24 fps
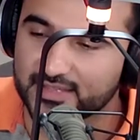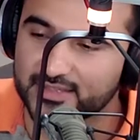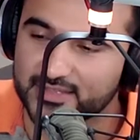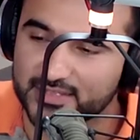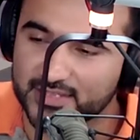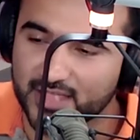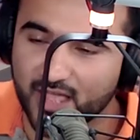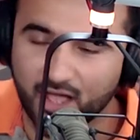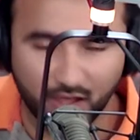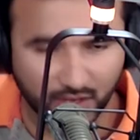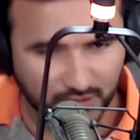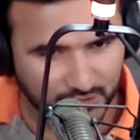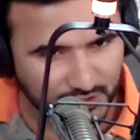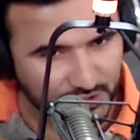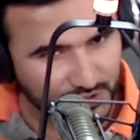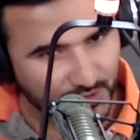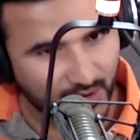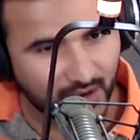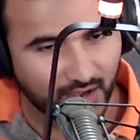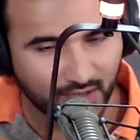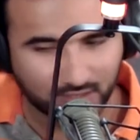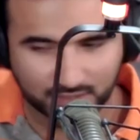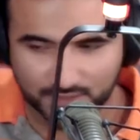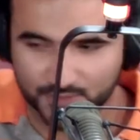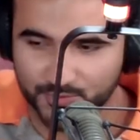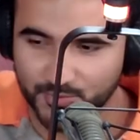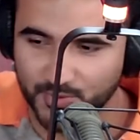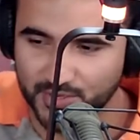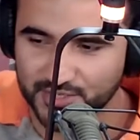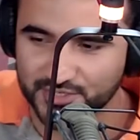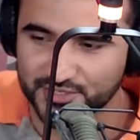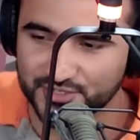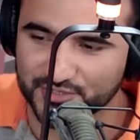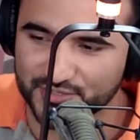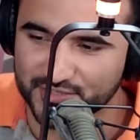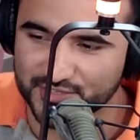heart-to-heart
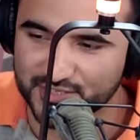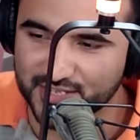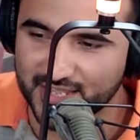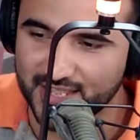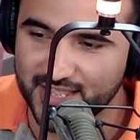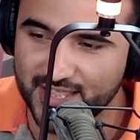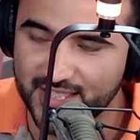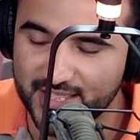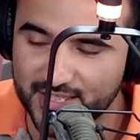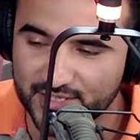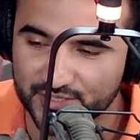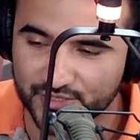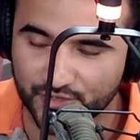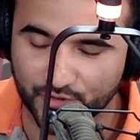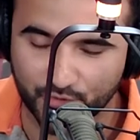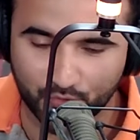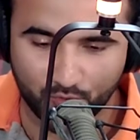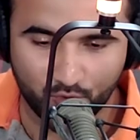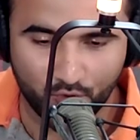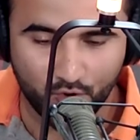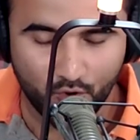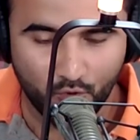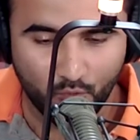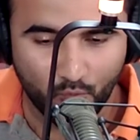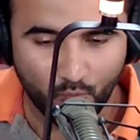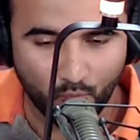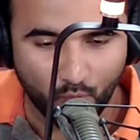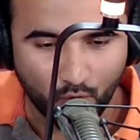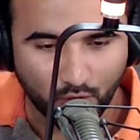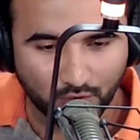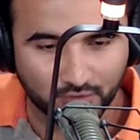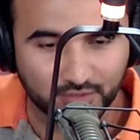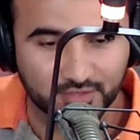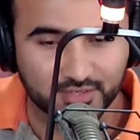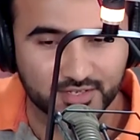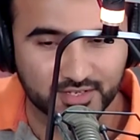questions. So
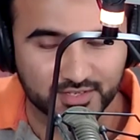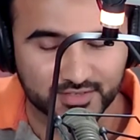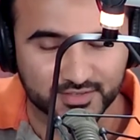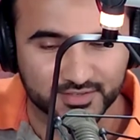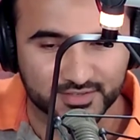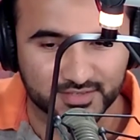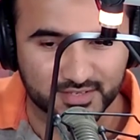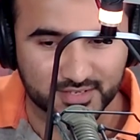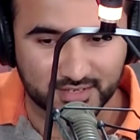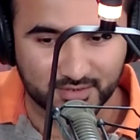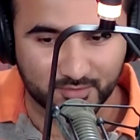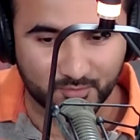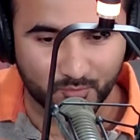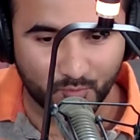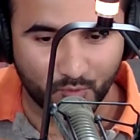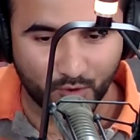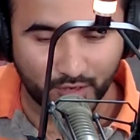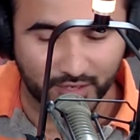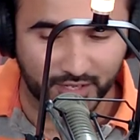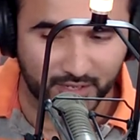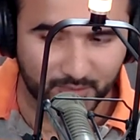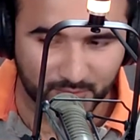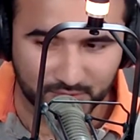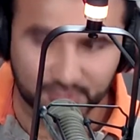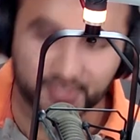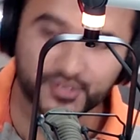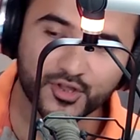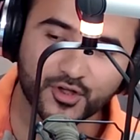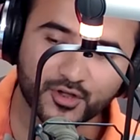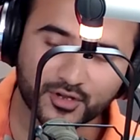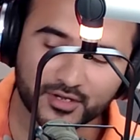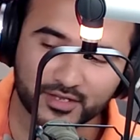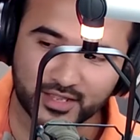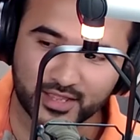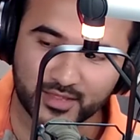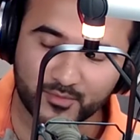what does working with
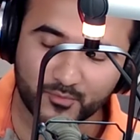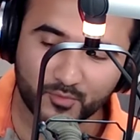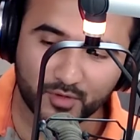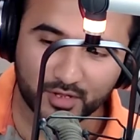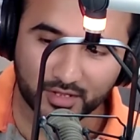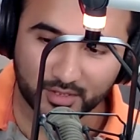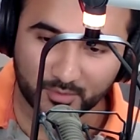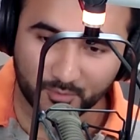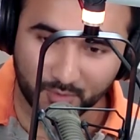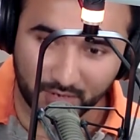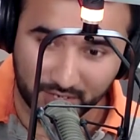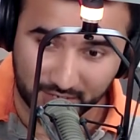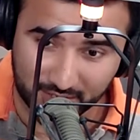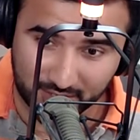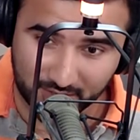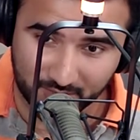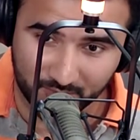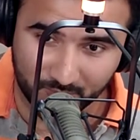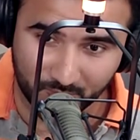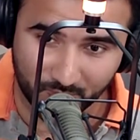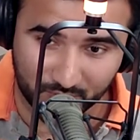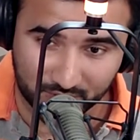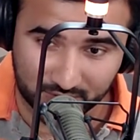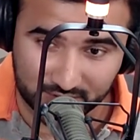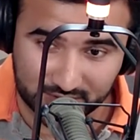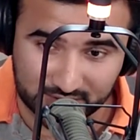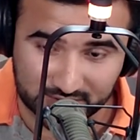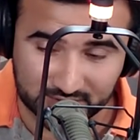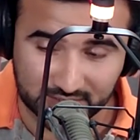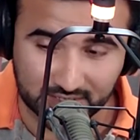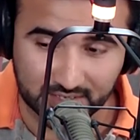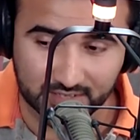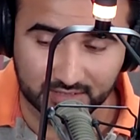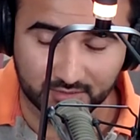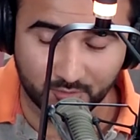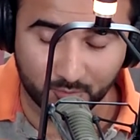chocolate and working with
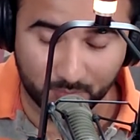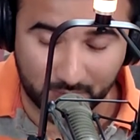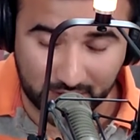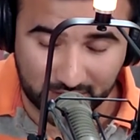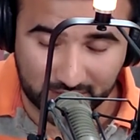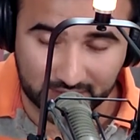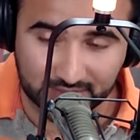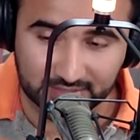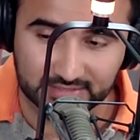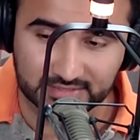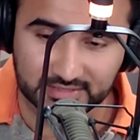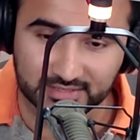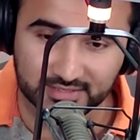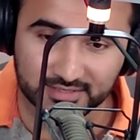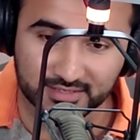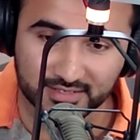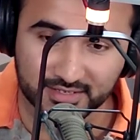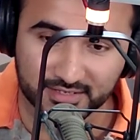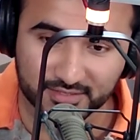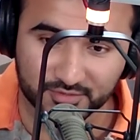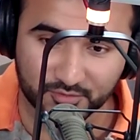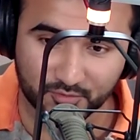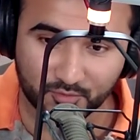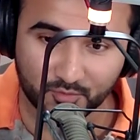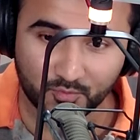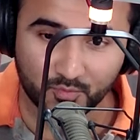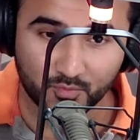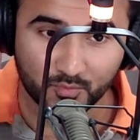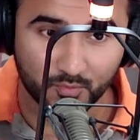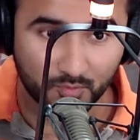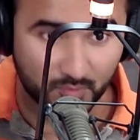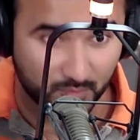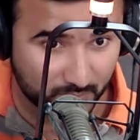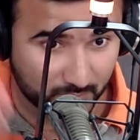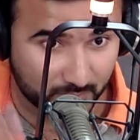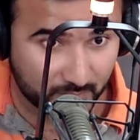dessert or making these desserts or
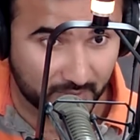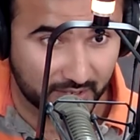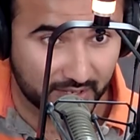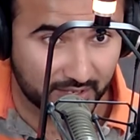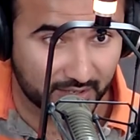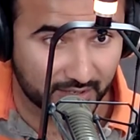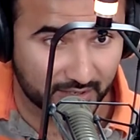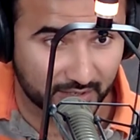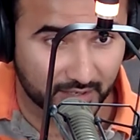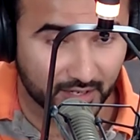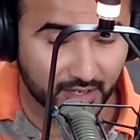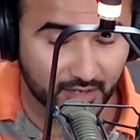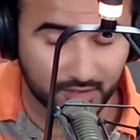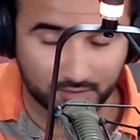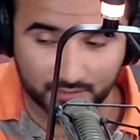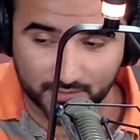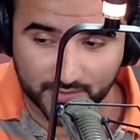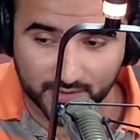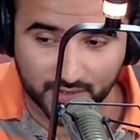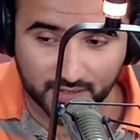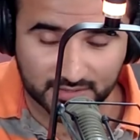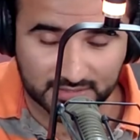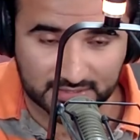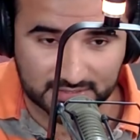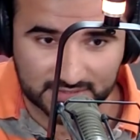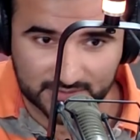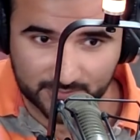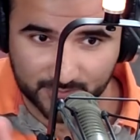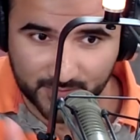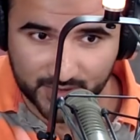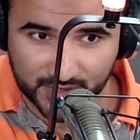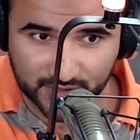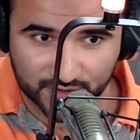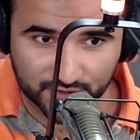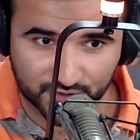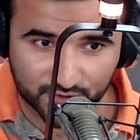being a culinary artist
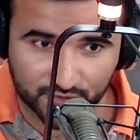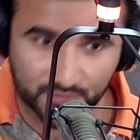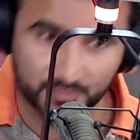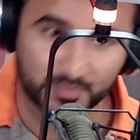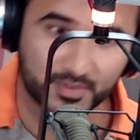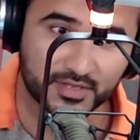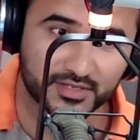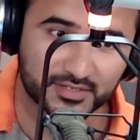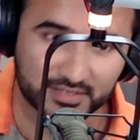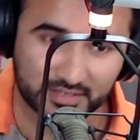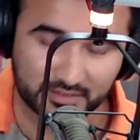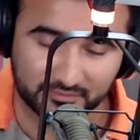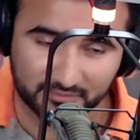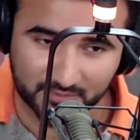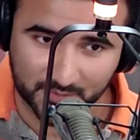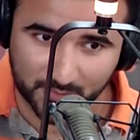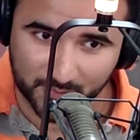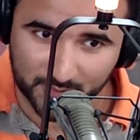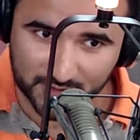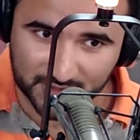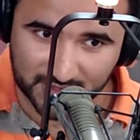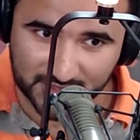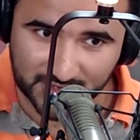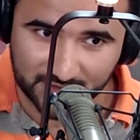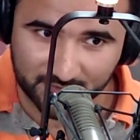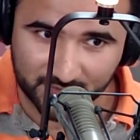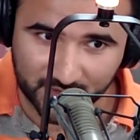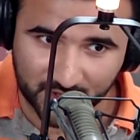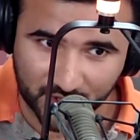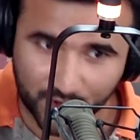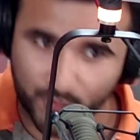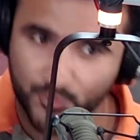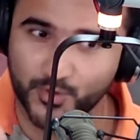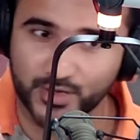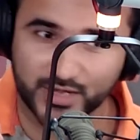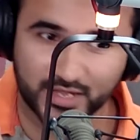mean to you personally? If you were to give me a
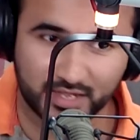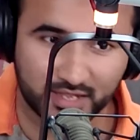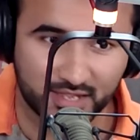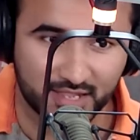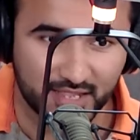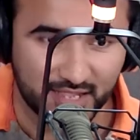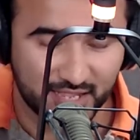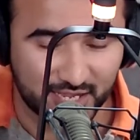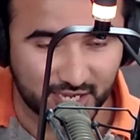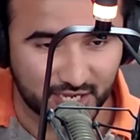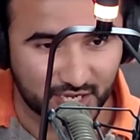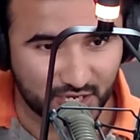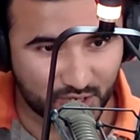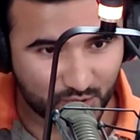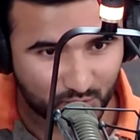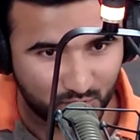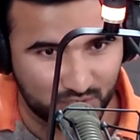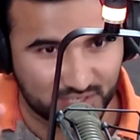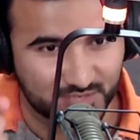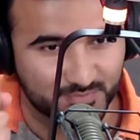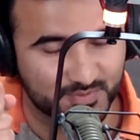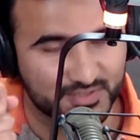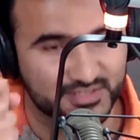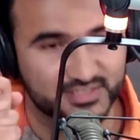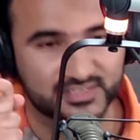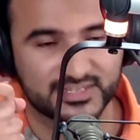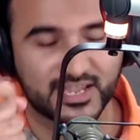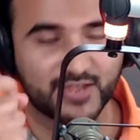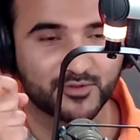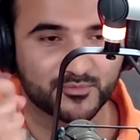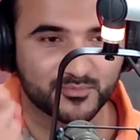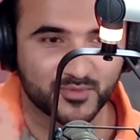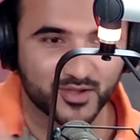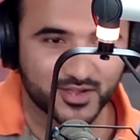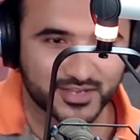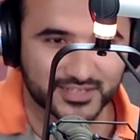quick, crisp
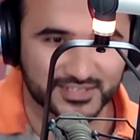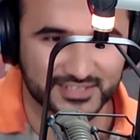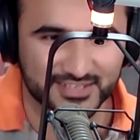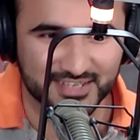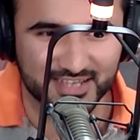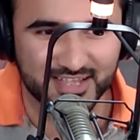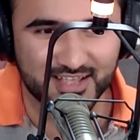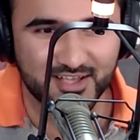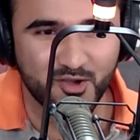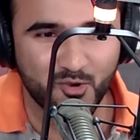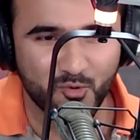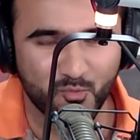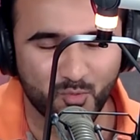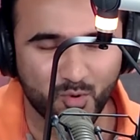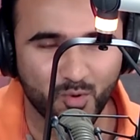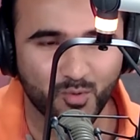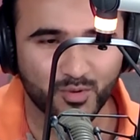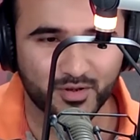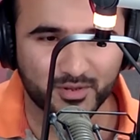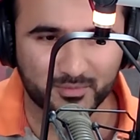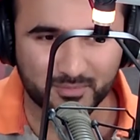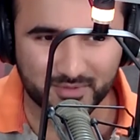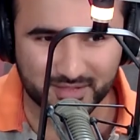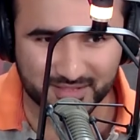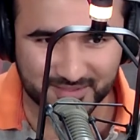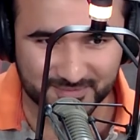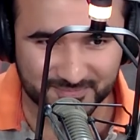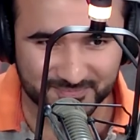soundbite, what would it be?